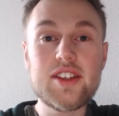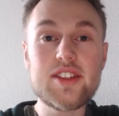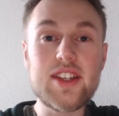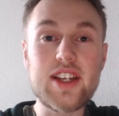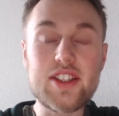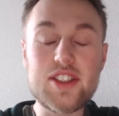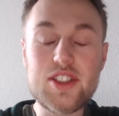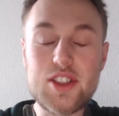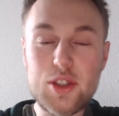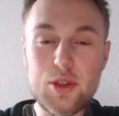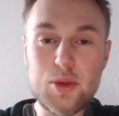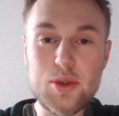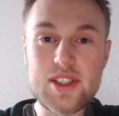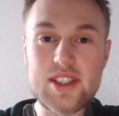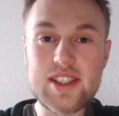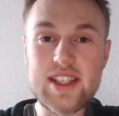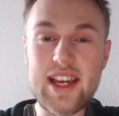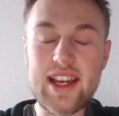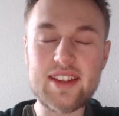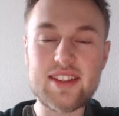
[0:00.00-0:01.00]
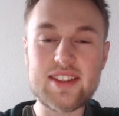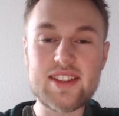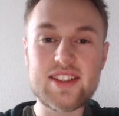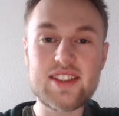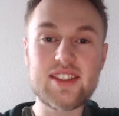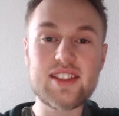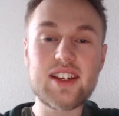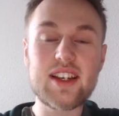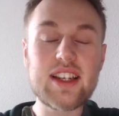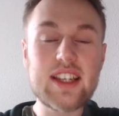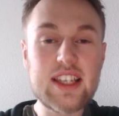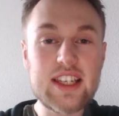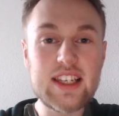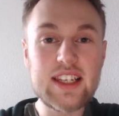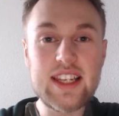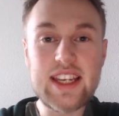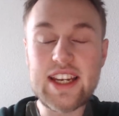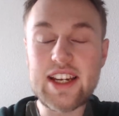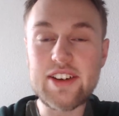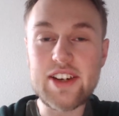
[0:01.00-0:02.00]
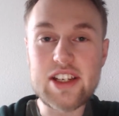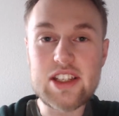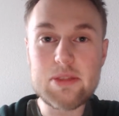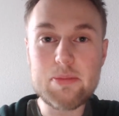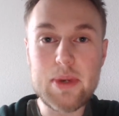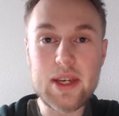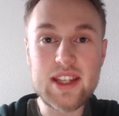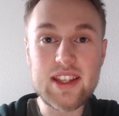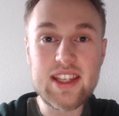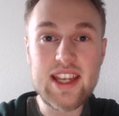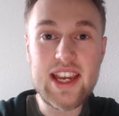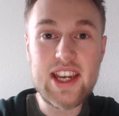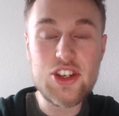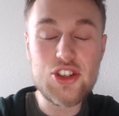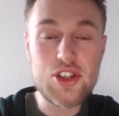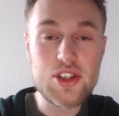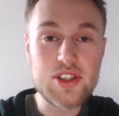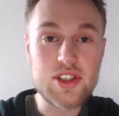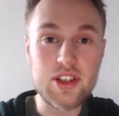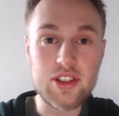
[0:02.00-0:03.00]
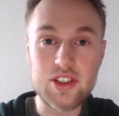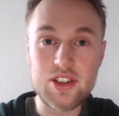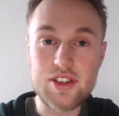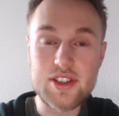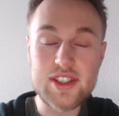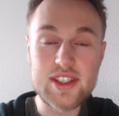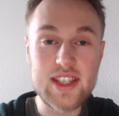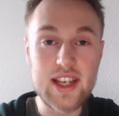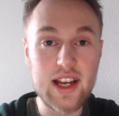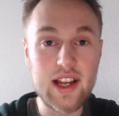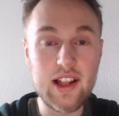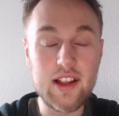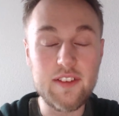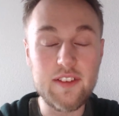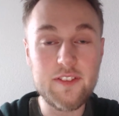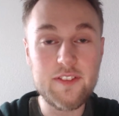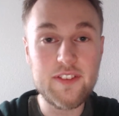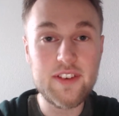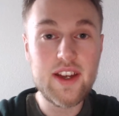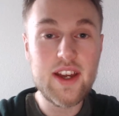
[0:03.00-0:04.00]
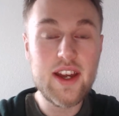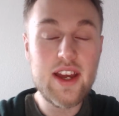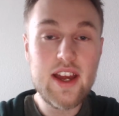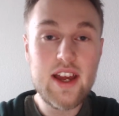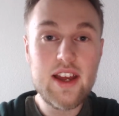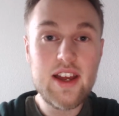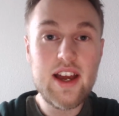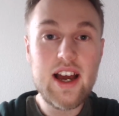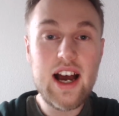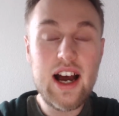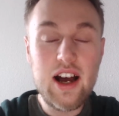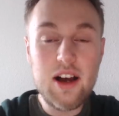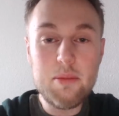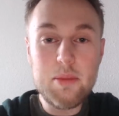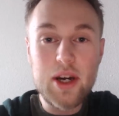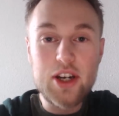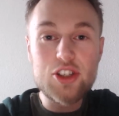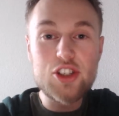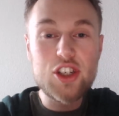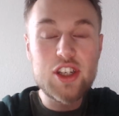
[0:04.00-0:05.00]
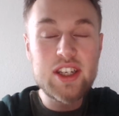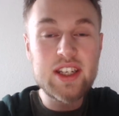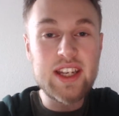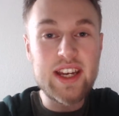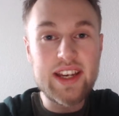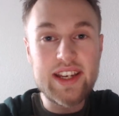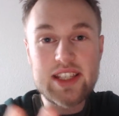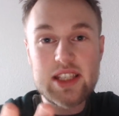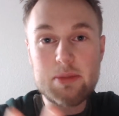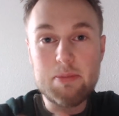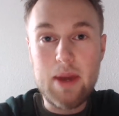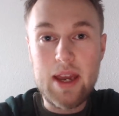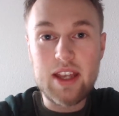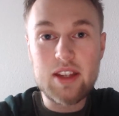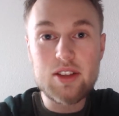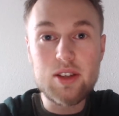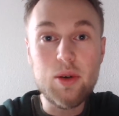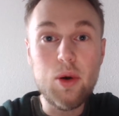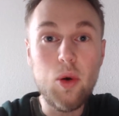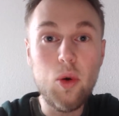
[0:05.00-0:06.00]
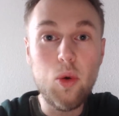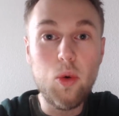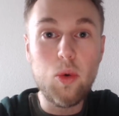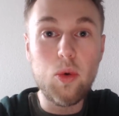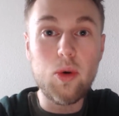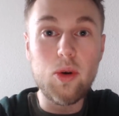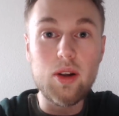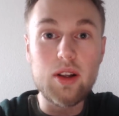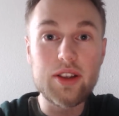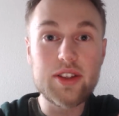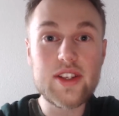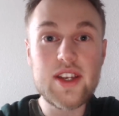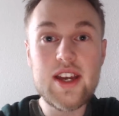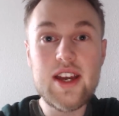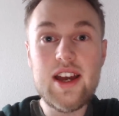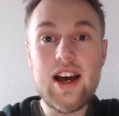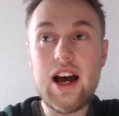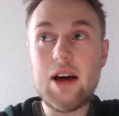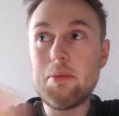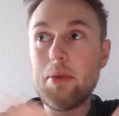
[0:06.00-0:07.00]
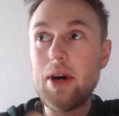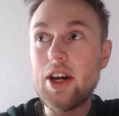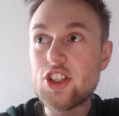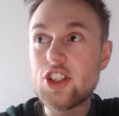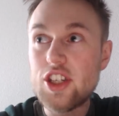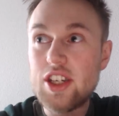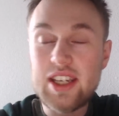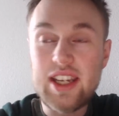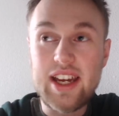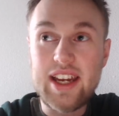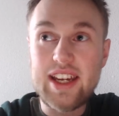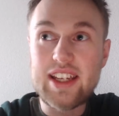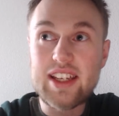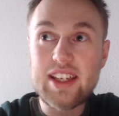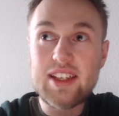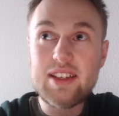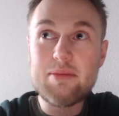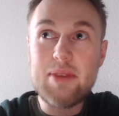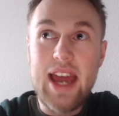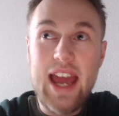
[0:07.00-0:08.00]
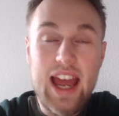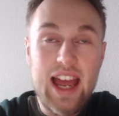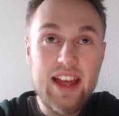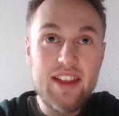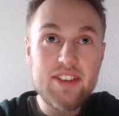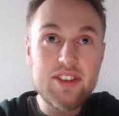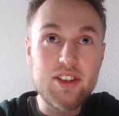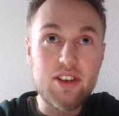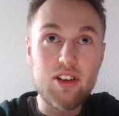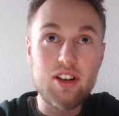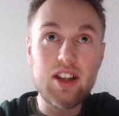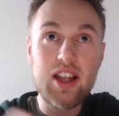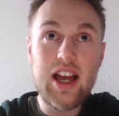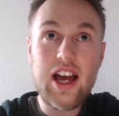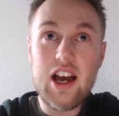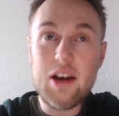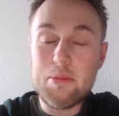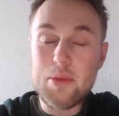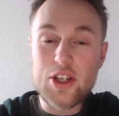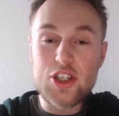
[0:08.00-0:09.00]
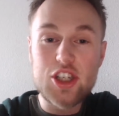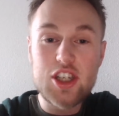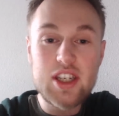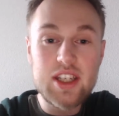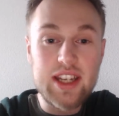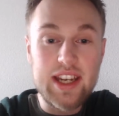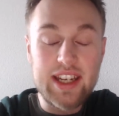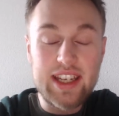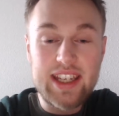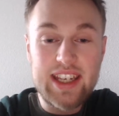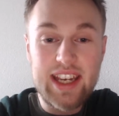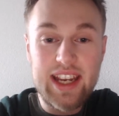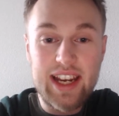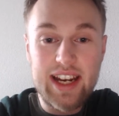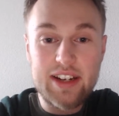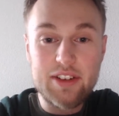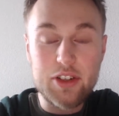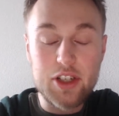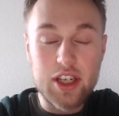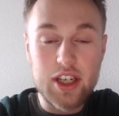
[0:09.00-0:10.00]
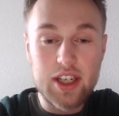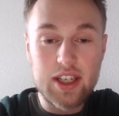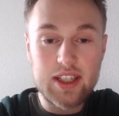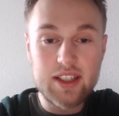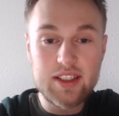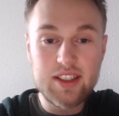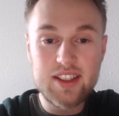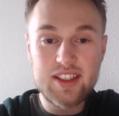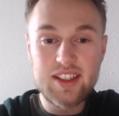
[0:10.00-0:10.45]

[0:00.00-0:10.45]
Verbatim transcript: that you set clear expectations on yourself. How much can I expect to hold? How much can I handle? How much can I carry?